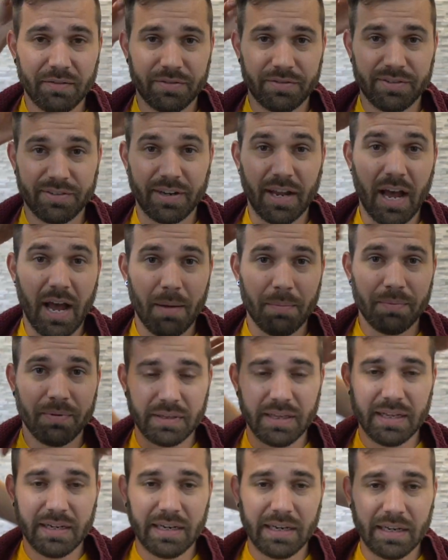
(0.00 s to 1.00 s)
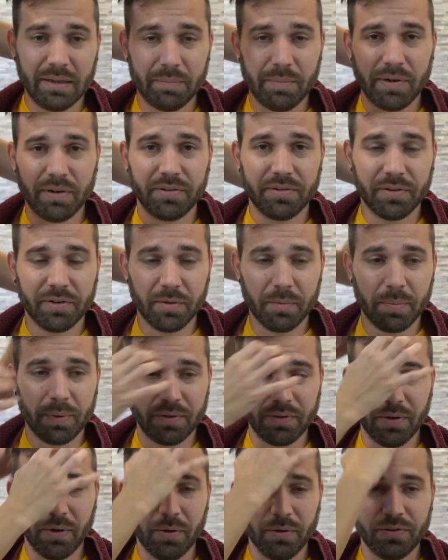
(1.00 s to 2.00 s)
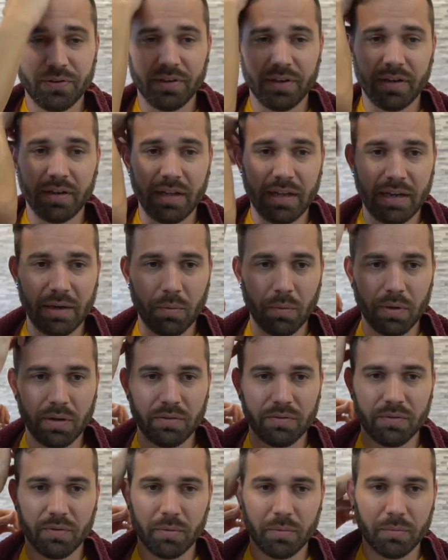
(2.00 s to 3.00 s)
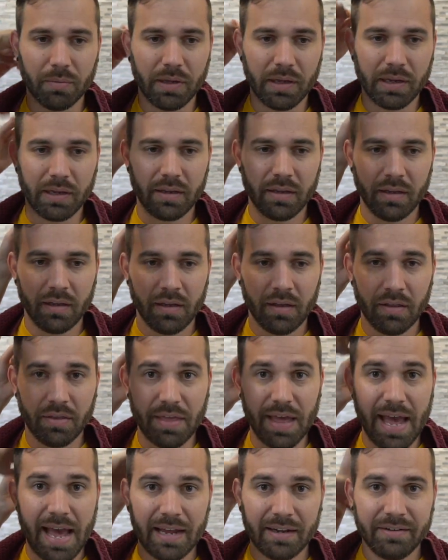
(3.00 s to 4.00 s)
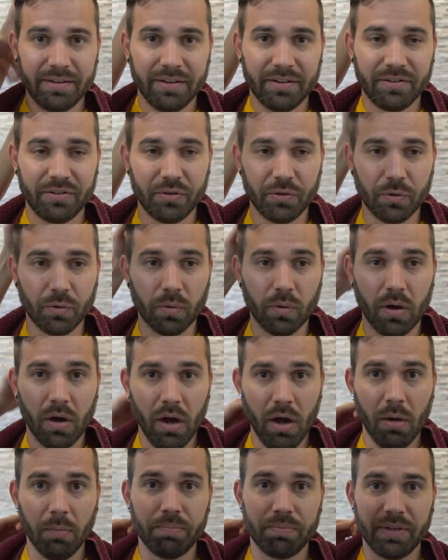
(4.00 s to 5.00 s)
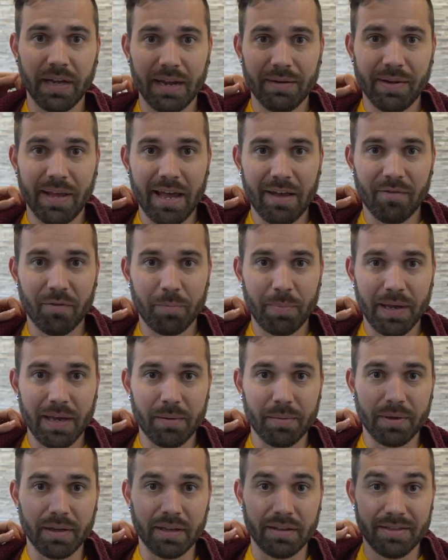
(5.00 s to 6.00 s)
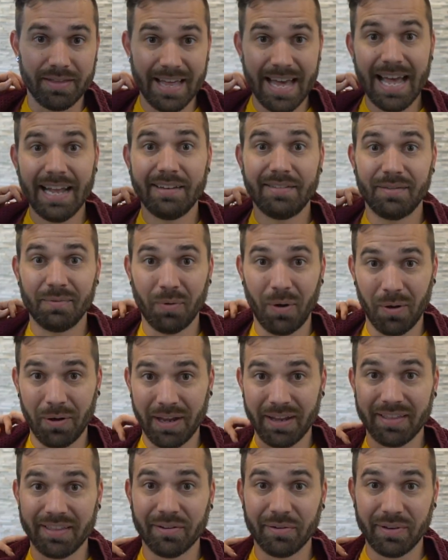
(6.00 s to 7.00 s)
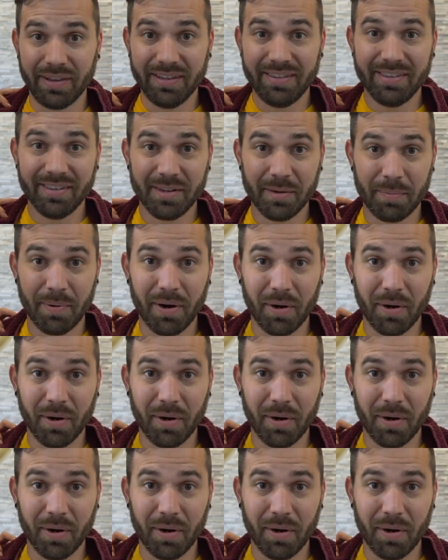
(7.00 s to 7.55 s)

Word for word: of stopped. Then they administered the Pitocin, and it went from like that to, oh, time to have a baby. And that's, okay, so this is the